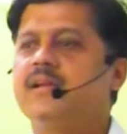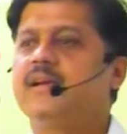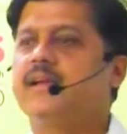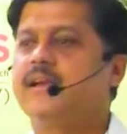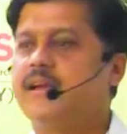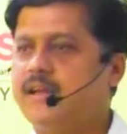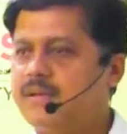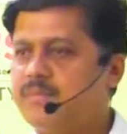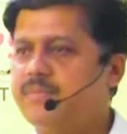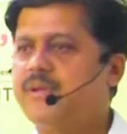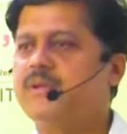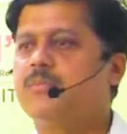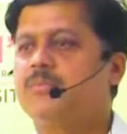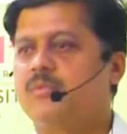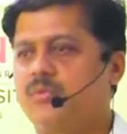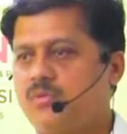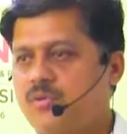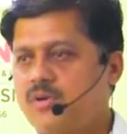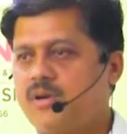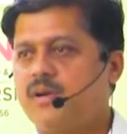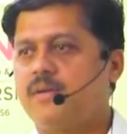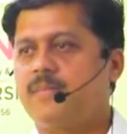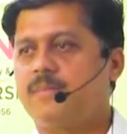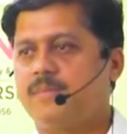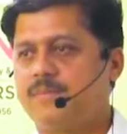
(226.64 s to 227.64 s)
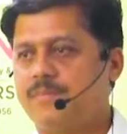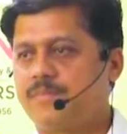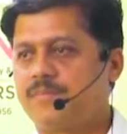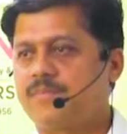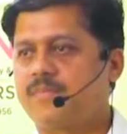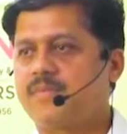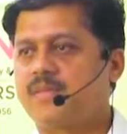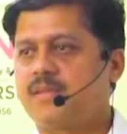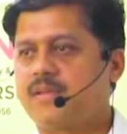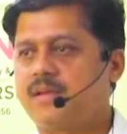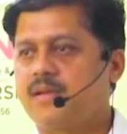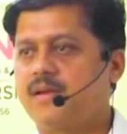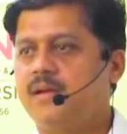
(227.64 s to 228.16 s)
academic program
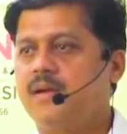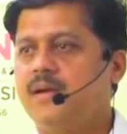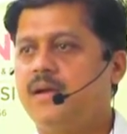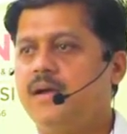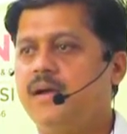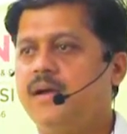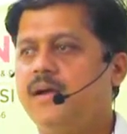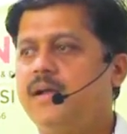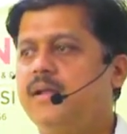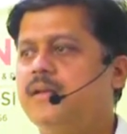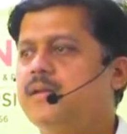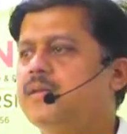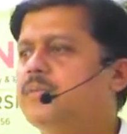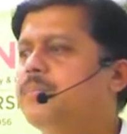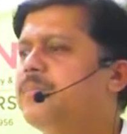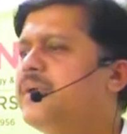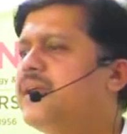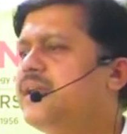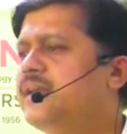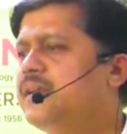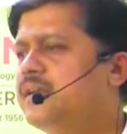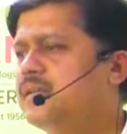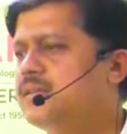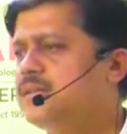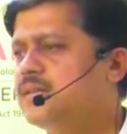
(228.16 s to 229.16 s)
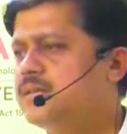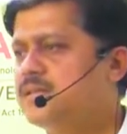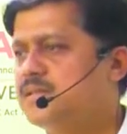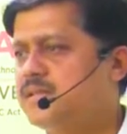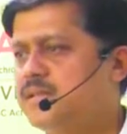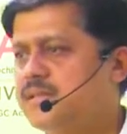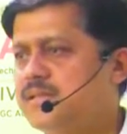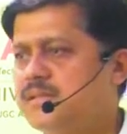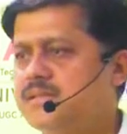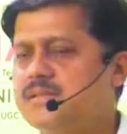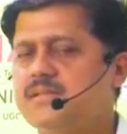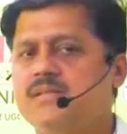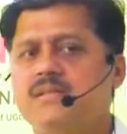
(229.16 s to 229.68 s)
and many other
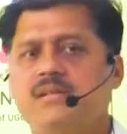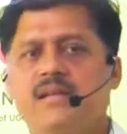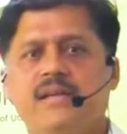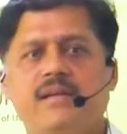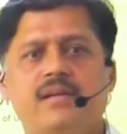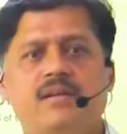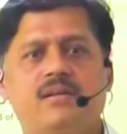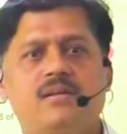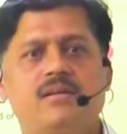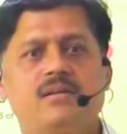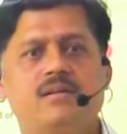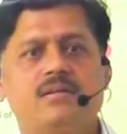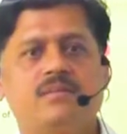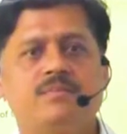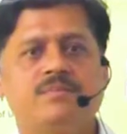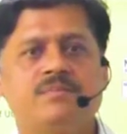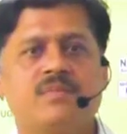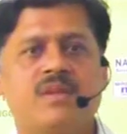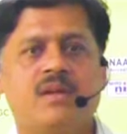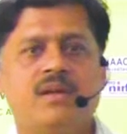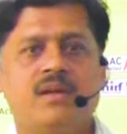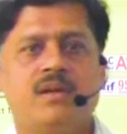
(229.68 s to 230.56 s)
like those.